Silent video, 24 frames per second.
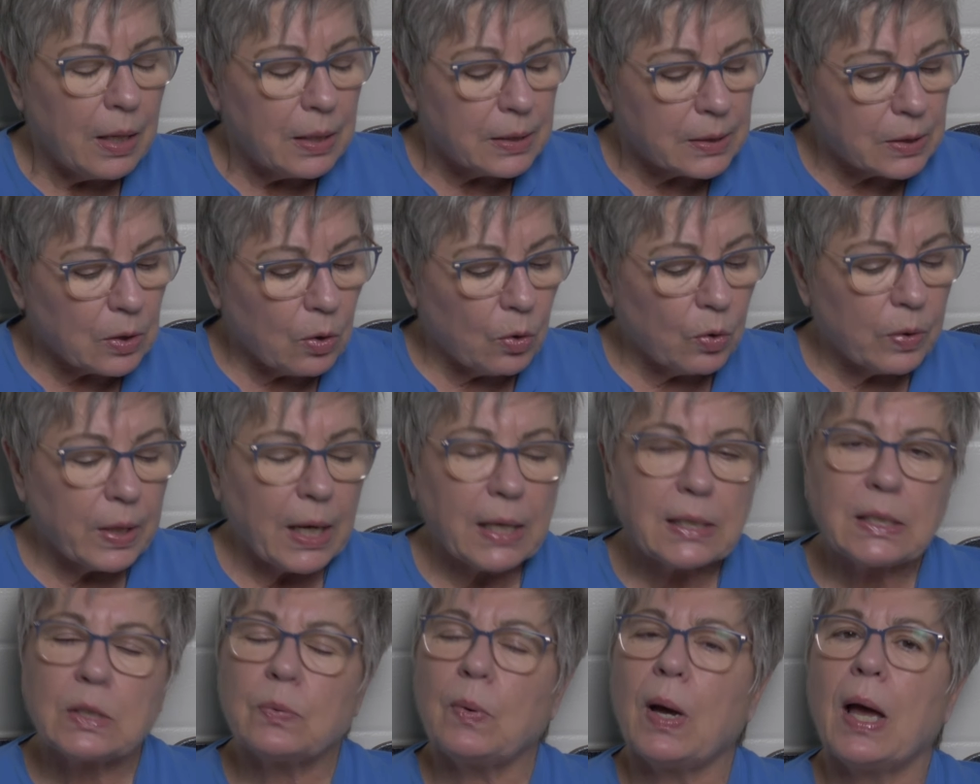So
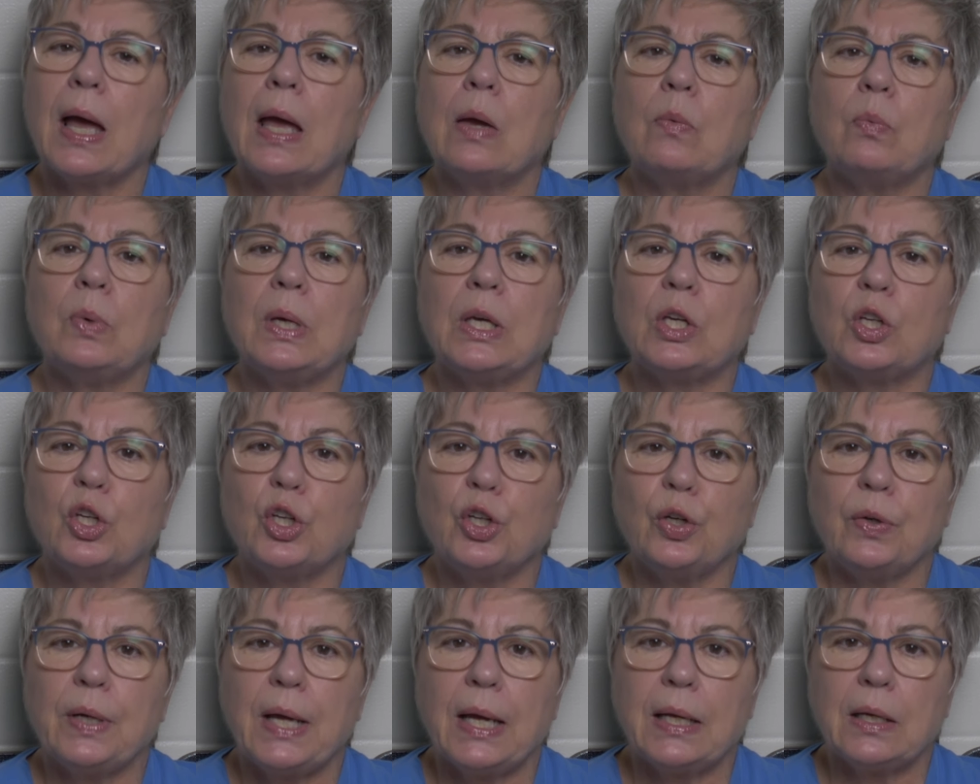that's why we
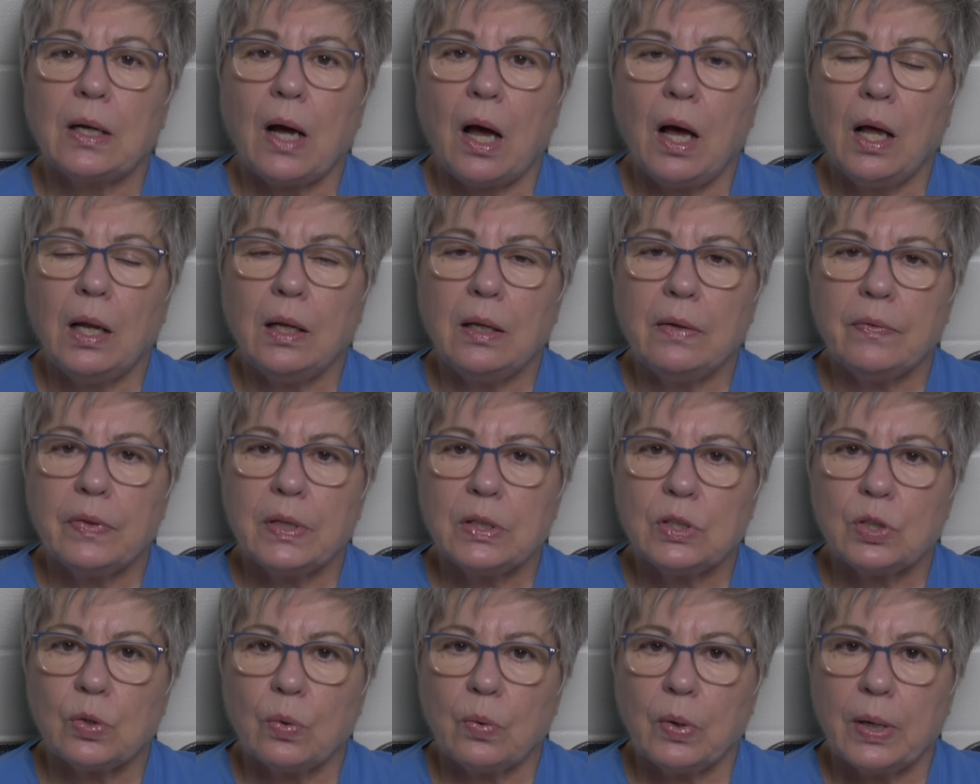curate all of
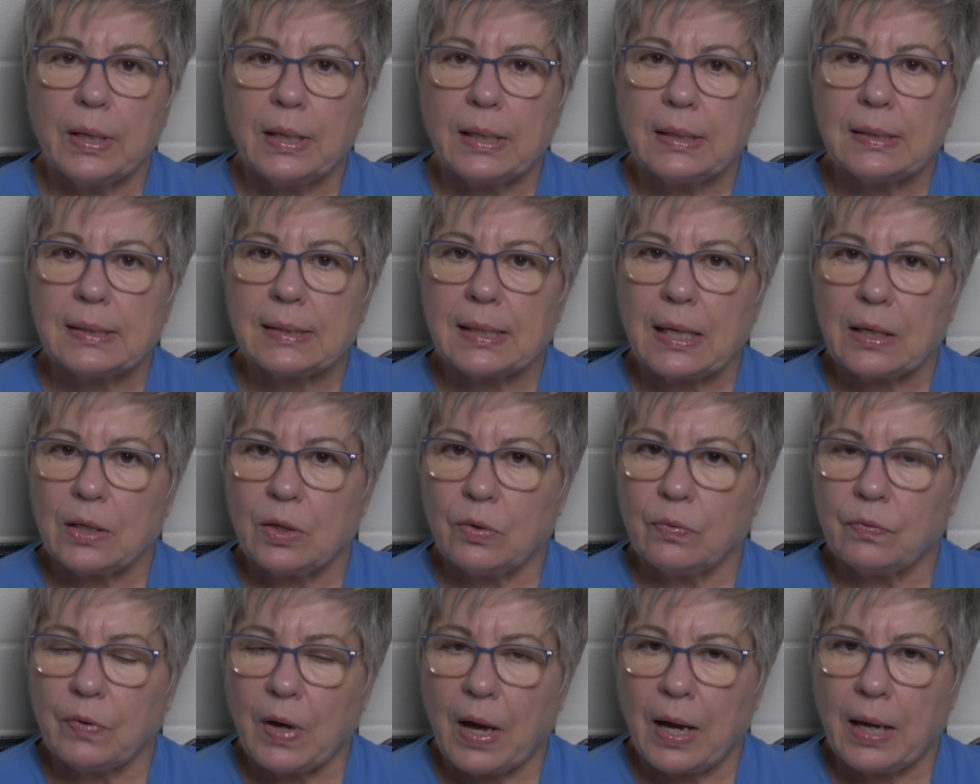the toys that
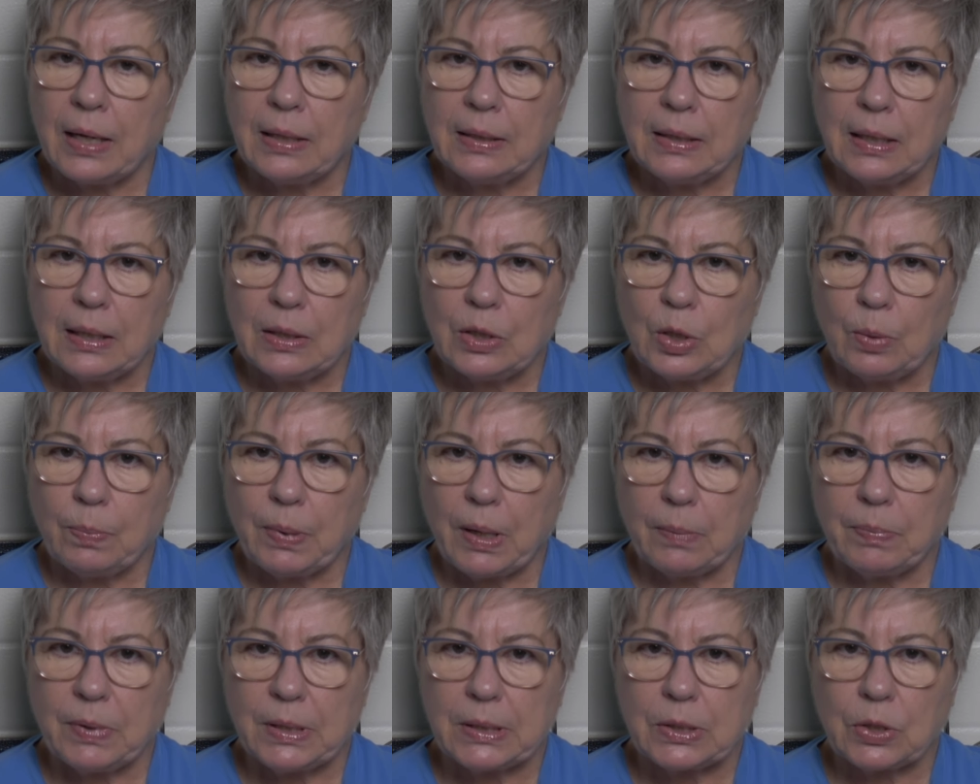you find in your
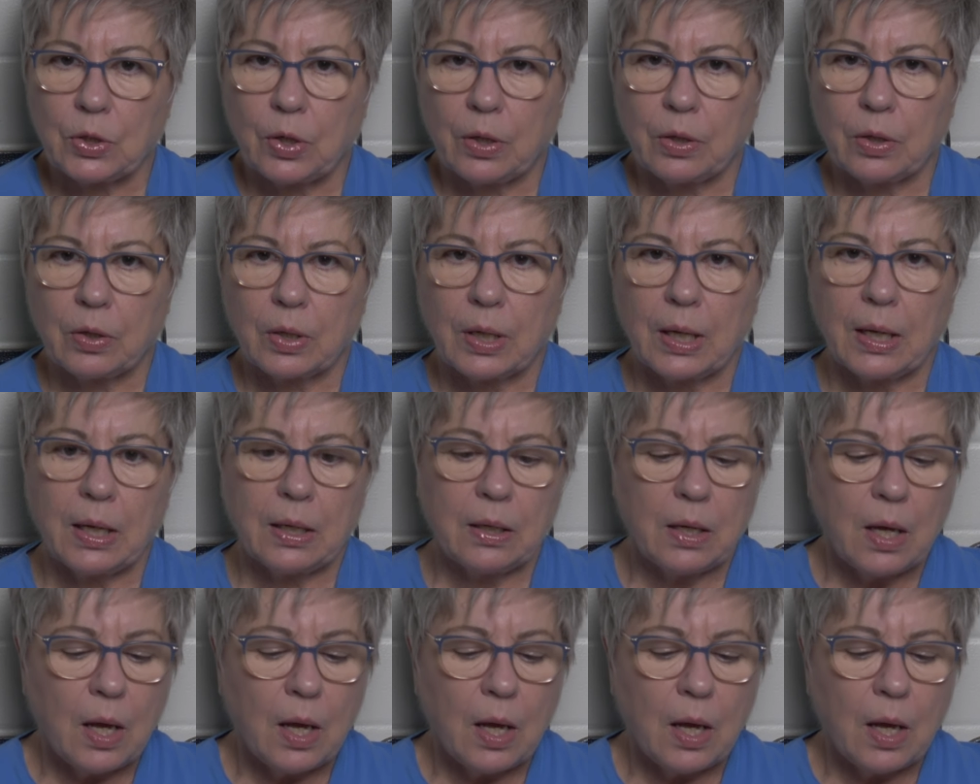puppy starter kit.